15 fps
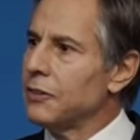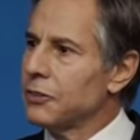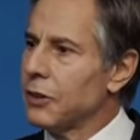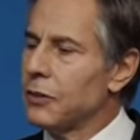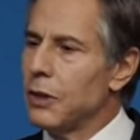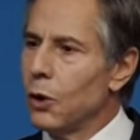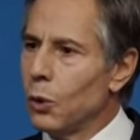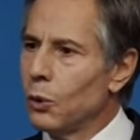and
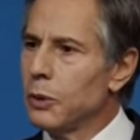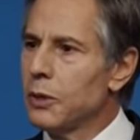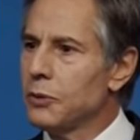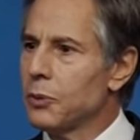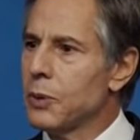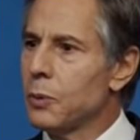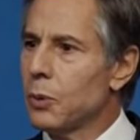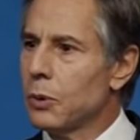said the
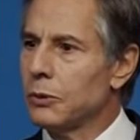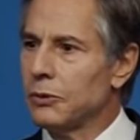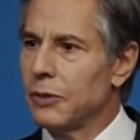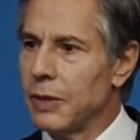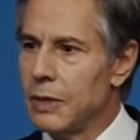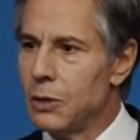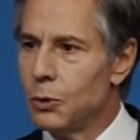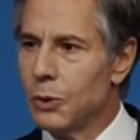only three
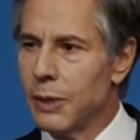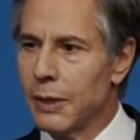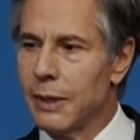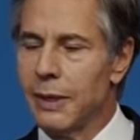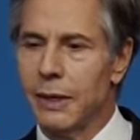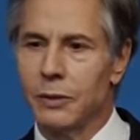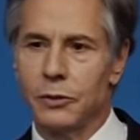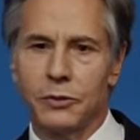words that he knew
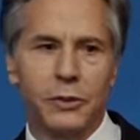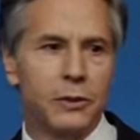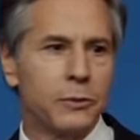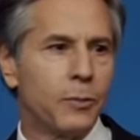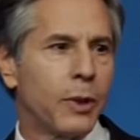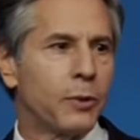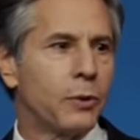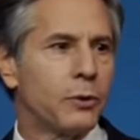in English
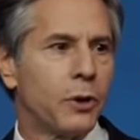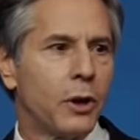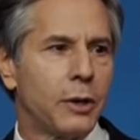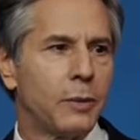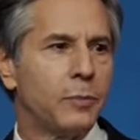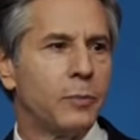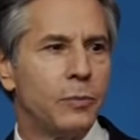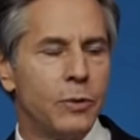that his mother had
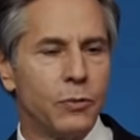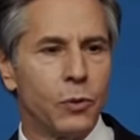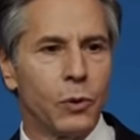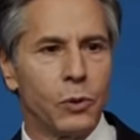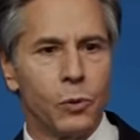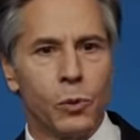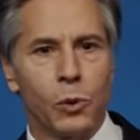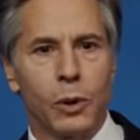taught him
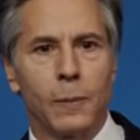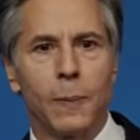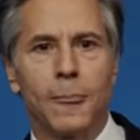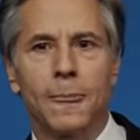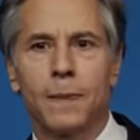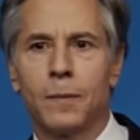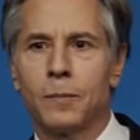before the war.